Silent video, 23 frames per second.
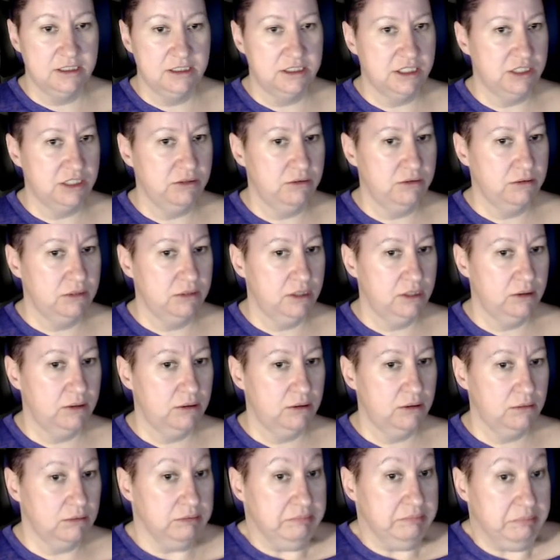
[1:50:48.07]
Do you know?
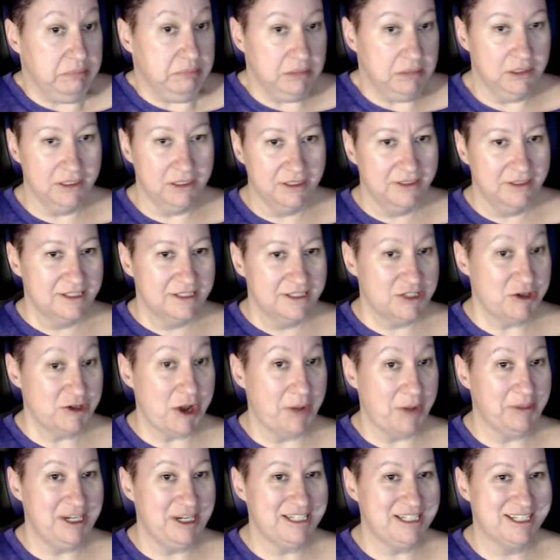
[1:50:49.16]
Do you know
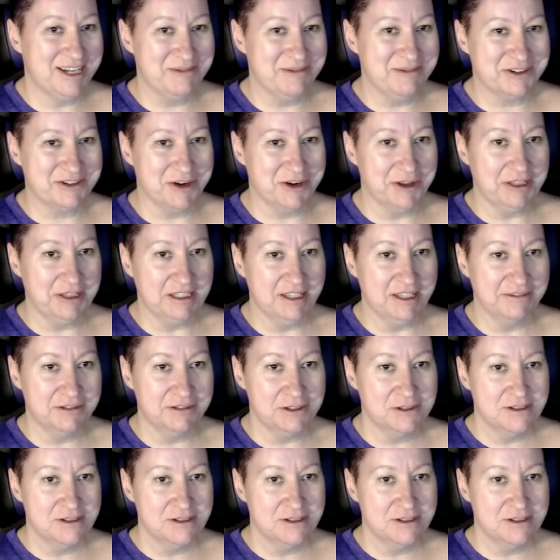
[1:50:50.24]
how many gems are on the level?